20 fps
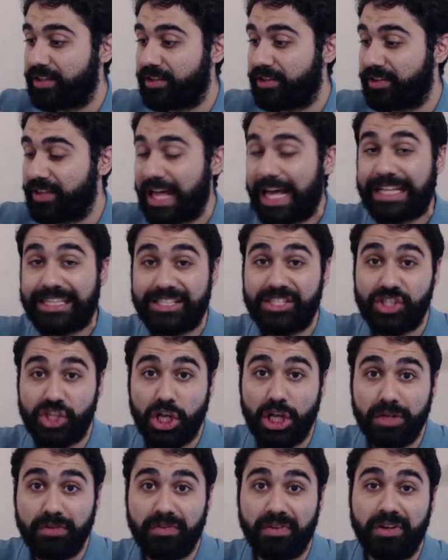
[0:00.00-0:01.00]
that
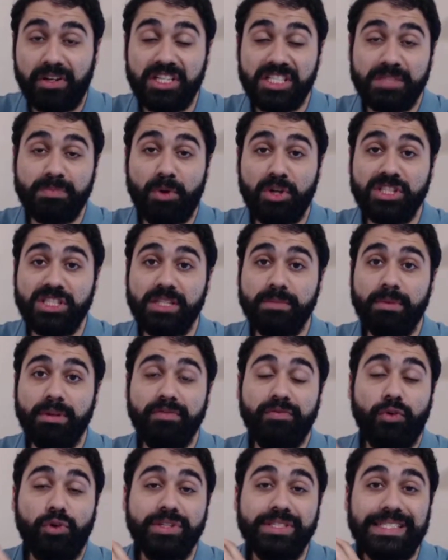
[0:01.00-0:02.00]
server responsible
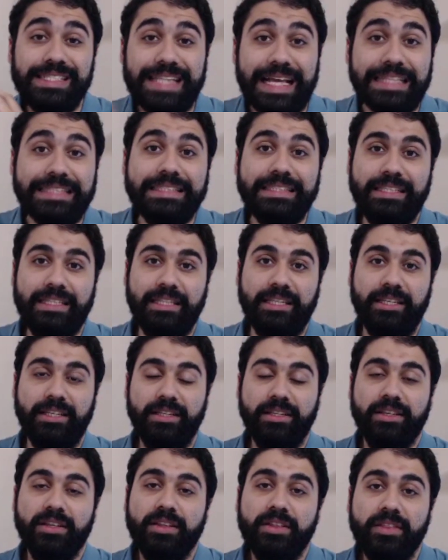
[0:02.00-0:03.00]
for sending